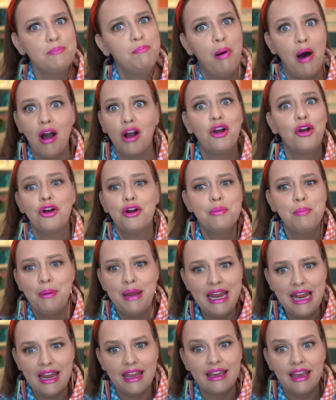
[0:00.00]
puckered
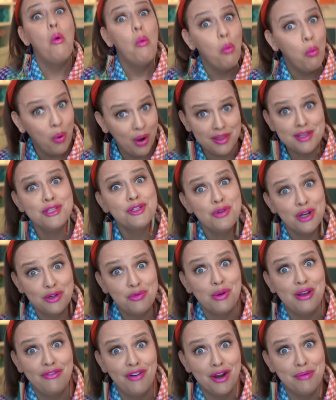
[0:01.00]
peak with a strict
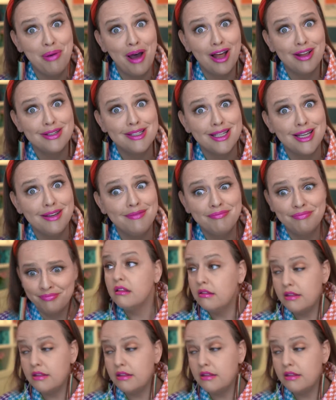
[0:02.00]
refund policy.